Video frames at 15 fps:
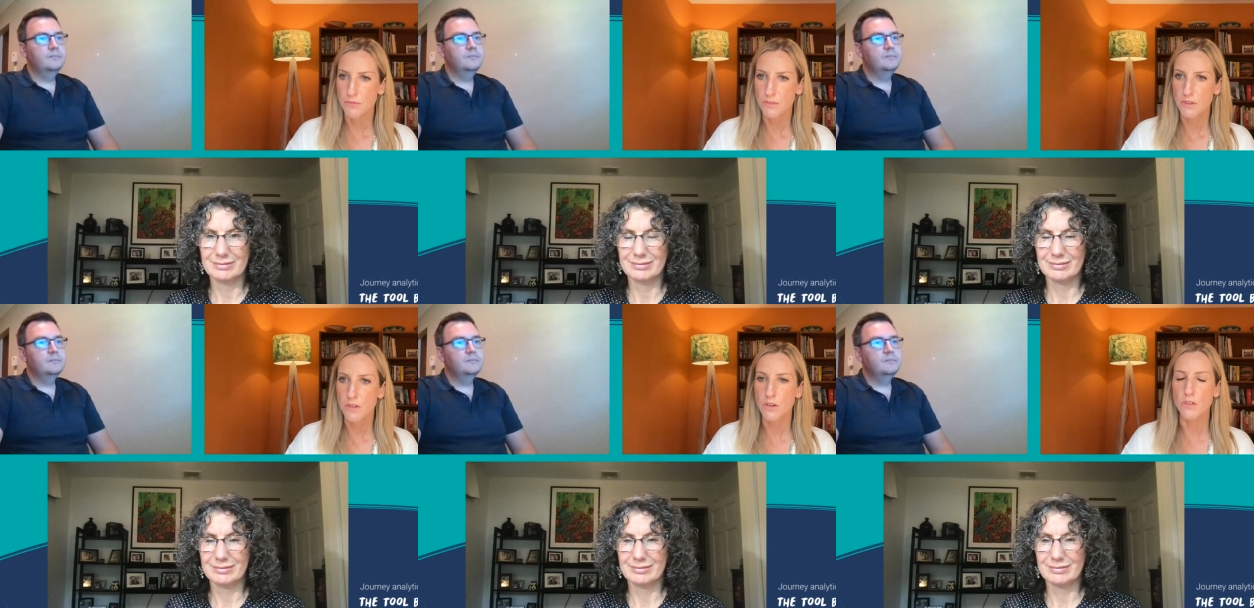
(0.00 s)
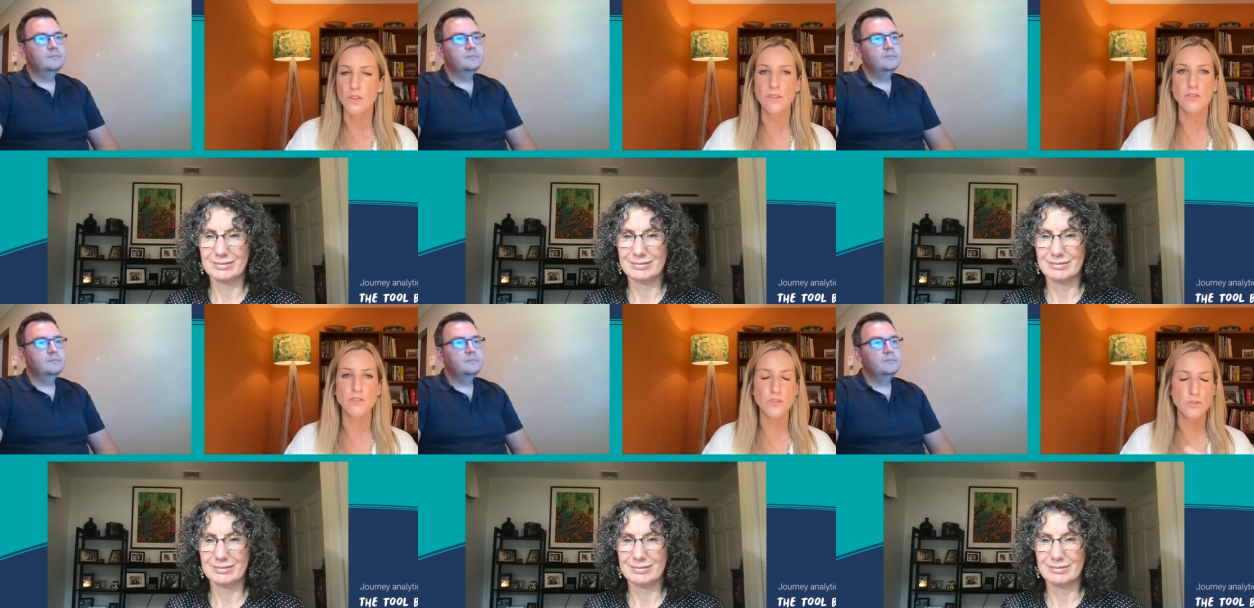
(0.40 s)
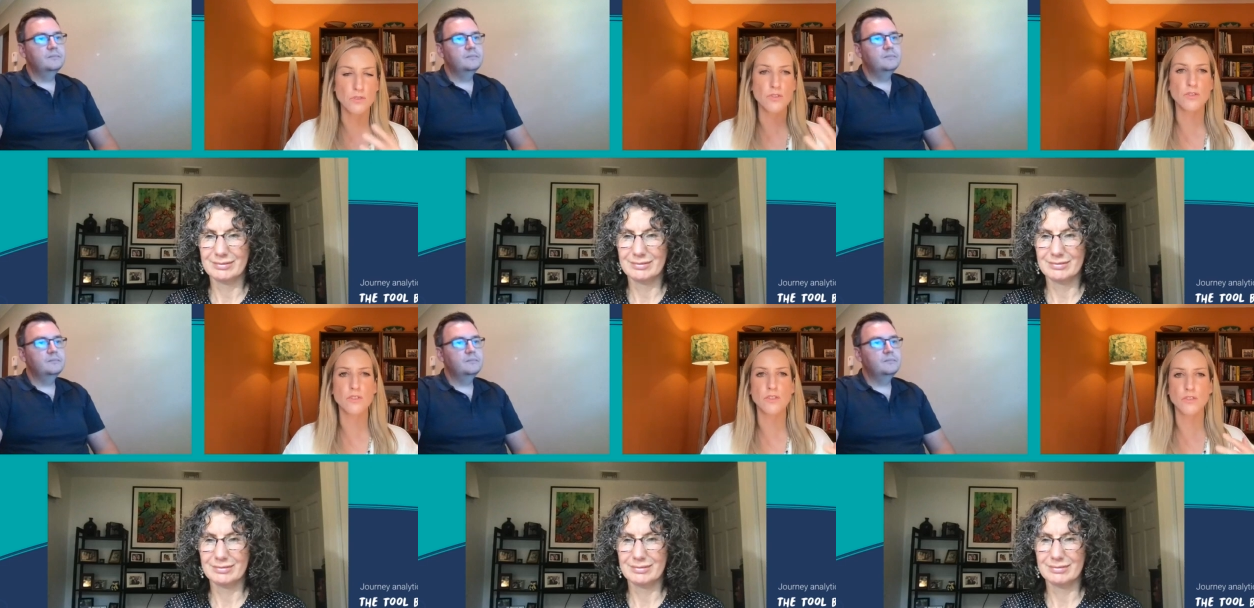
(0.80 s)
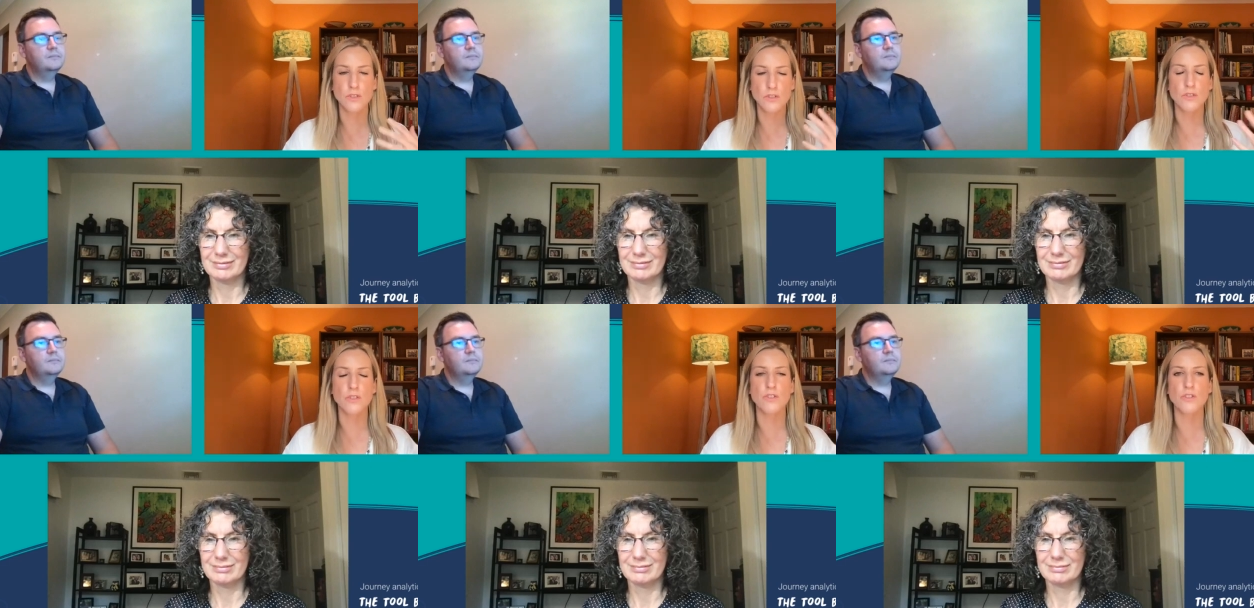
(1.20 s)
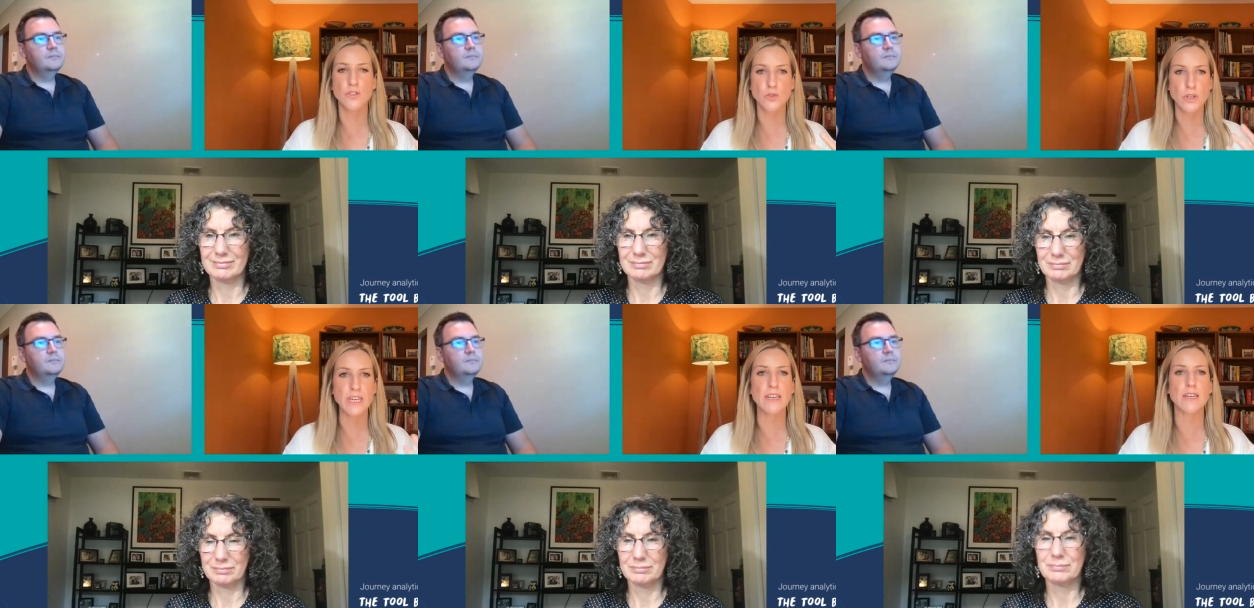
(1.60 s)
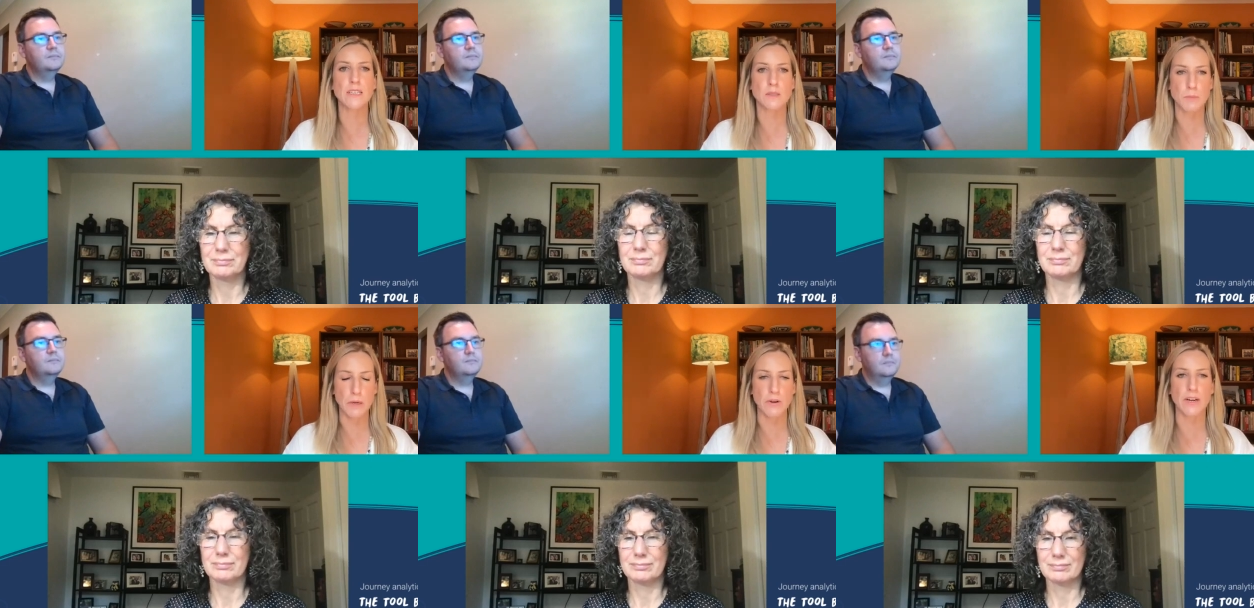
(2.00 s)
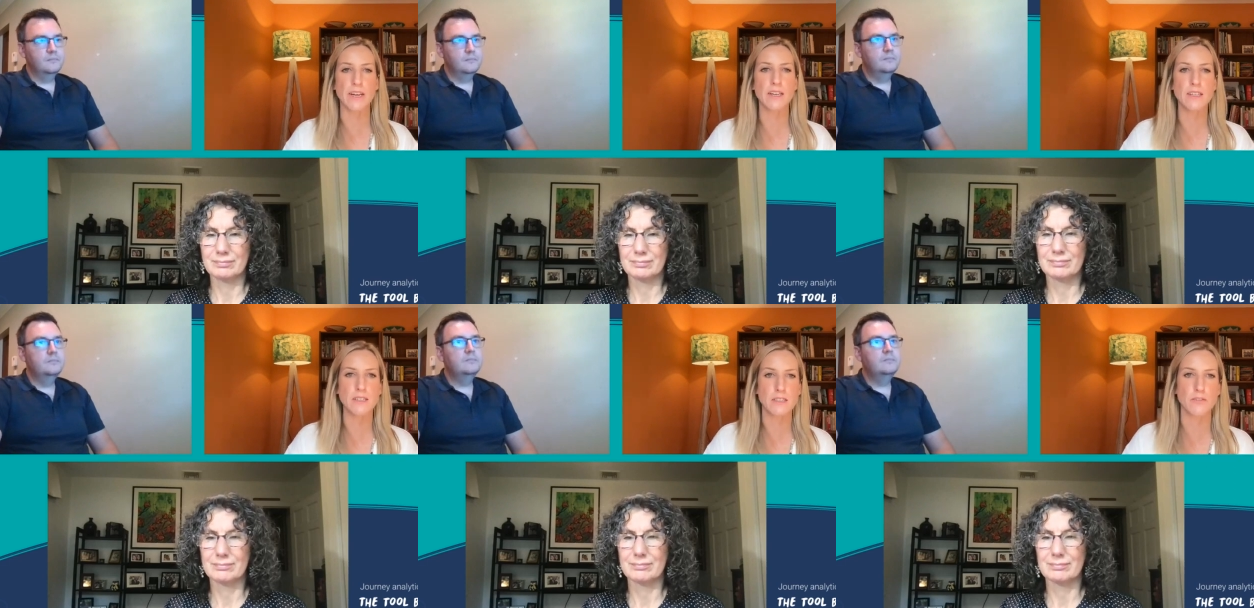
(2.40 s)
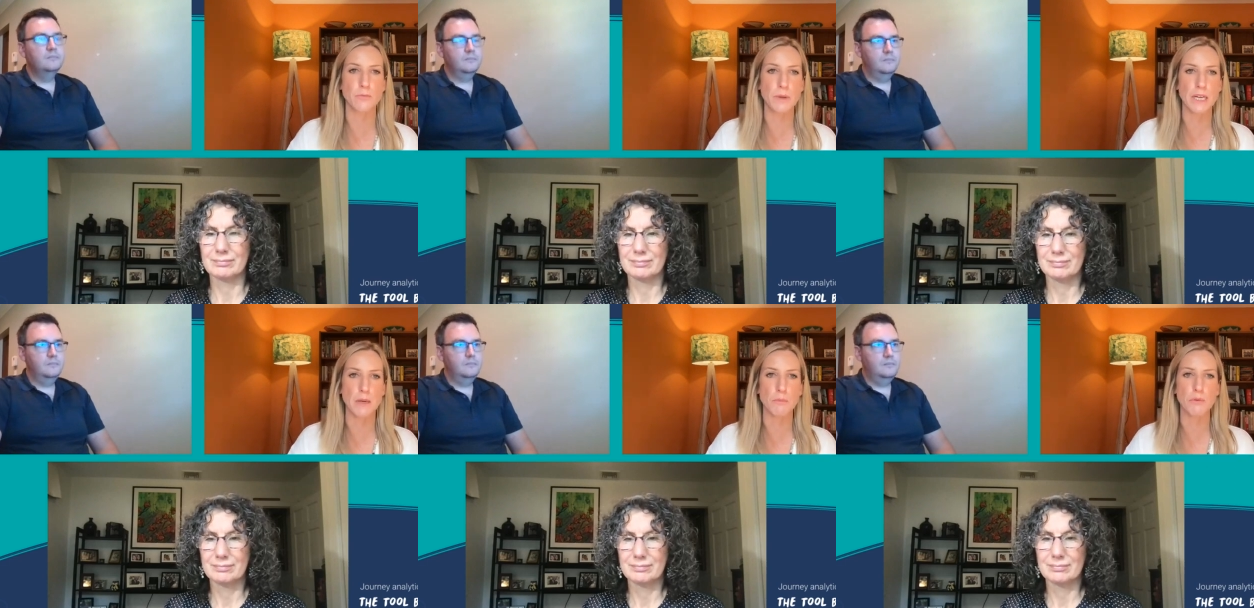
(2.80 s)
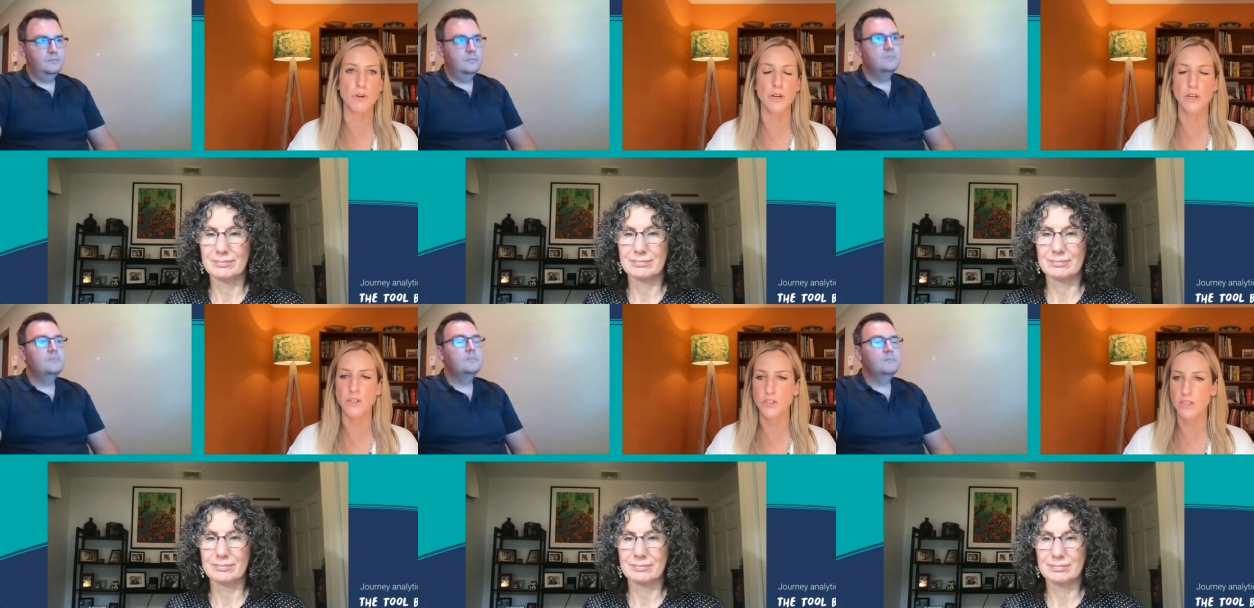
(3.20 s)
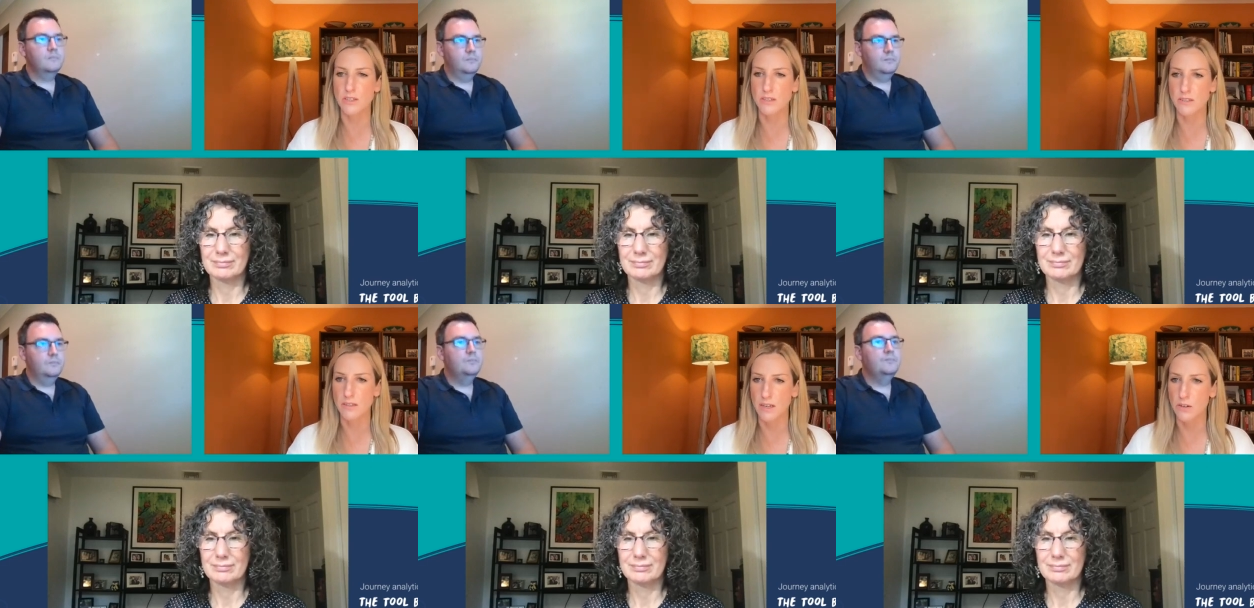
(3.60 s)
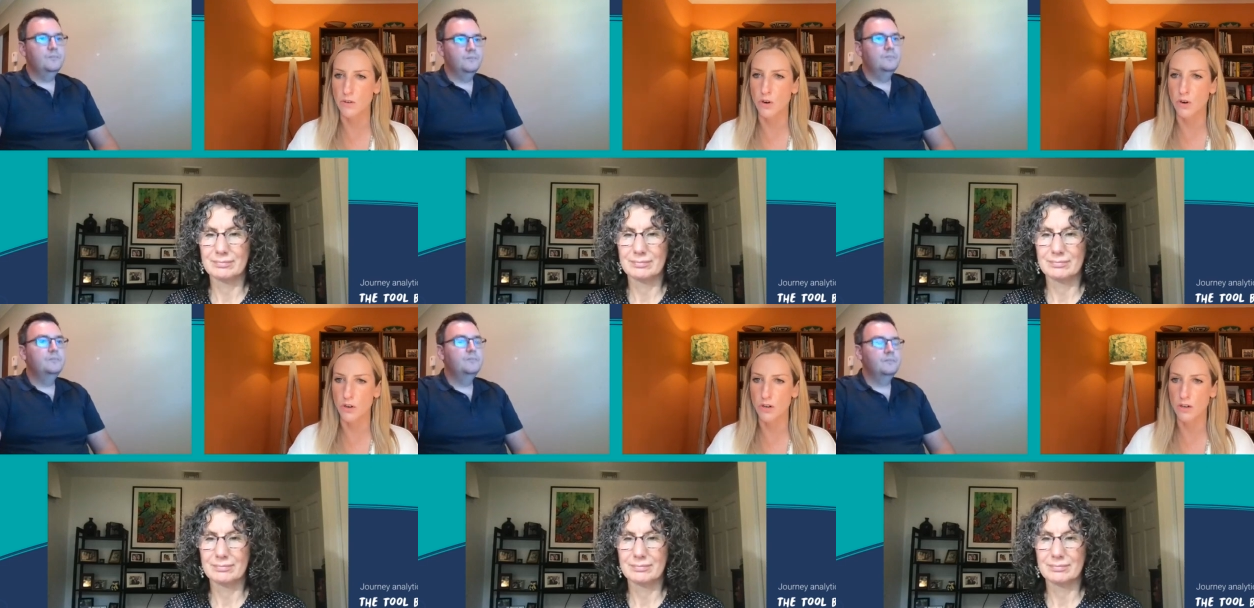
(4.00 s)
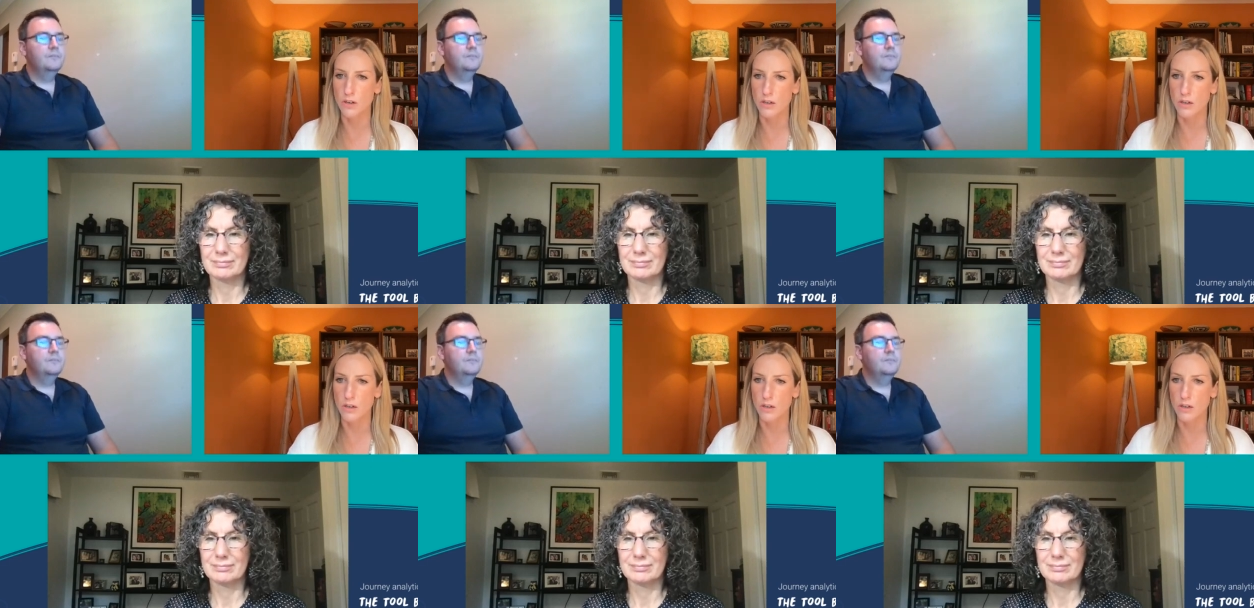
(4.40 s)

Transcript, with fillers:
Speaker 1: you know, the sort of the, the street experience of being approached is, is like not